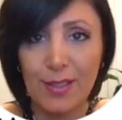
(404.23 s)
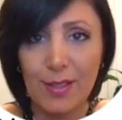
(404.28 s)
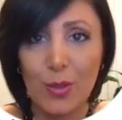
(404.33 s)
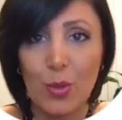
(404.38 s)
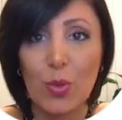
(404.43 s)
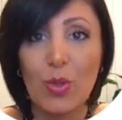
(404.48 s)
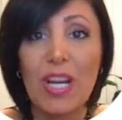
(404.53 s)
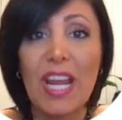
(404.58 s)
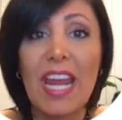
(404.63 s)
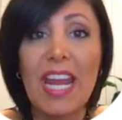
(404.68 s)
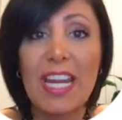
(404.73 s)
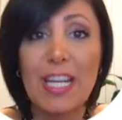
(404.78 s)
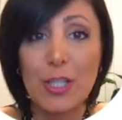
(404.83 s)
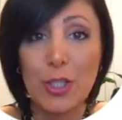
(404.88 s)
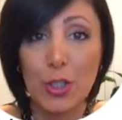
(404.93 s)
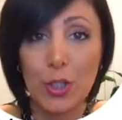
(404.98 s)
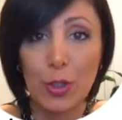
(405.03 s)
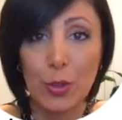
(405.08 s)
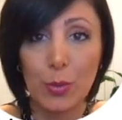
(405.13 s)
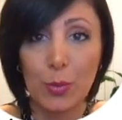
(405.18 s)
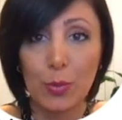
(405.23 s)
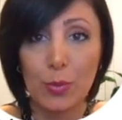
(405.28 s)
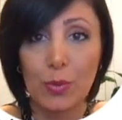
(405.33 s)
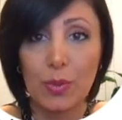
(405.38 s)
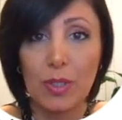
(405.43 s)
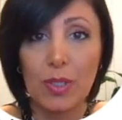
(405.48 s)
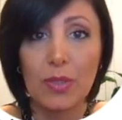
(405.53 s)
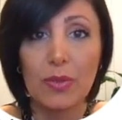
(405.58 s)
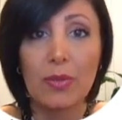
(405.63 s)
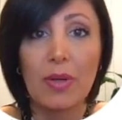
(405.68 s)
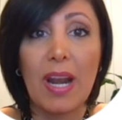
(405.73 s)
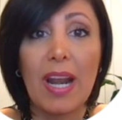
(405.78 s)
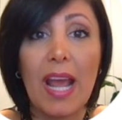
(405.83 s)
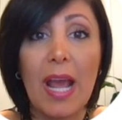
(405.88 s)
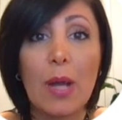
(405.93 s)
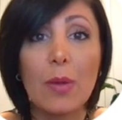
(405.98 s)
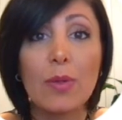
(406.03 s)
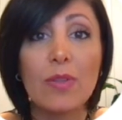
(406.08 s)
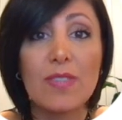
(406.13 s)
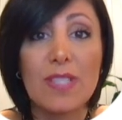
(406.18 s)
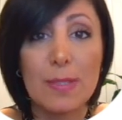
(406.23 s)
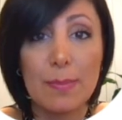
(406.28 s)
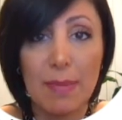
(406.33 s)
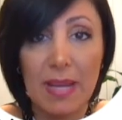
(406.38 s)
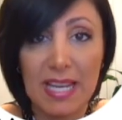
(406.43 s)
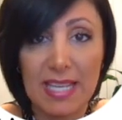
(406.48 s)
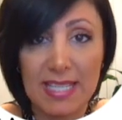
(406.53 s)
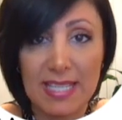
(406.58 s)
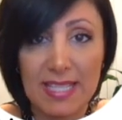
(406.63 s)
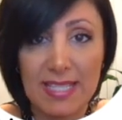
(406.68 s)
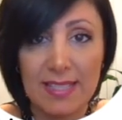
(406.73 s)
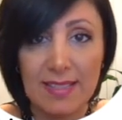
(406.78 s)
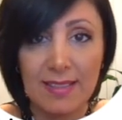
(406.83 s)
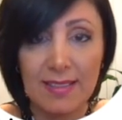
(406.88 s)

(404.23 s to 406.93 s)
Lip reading: or A2 run out of space,